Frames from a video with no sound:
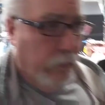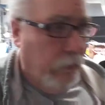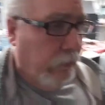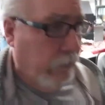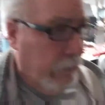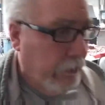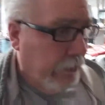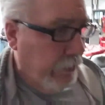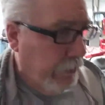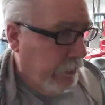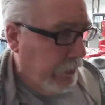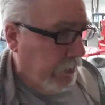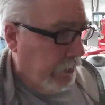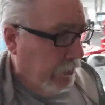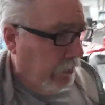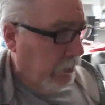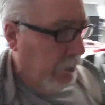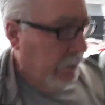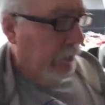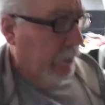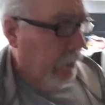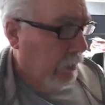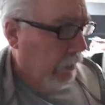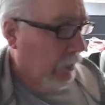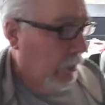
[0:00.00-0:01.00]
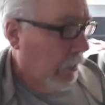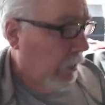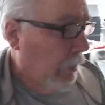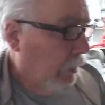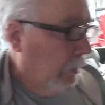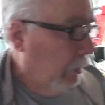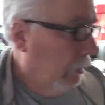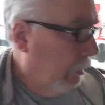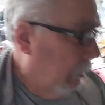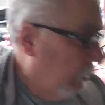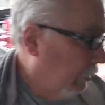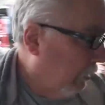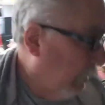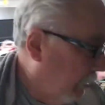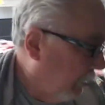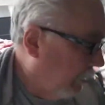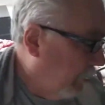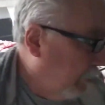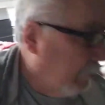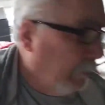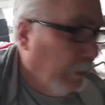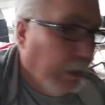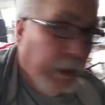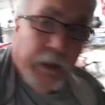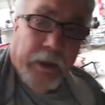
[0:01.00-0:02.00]
go under here, get
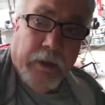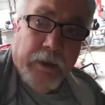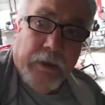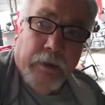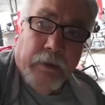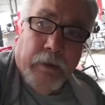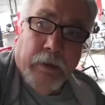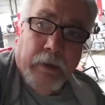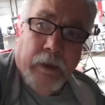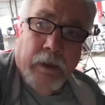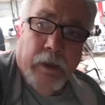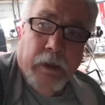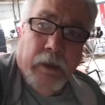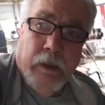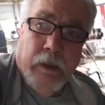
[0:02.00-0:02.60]
some lights on.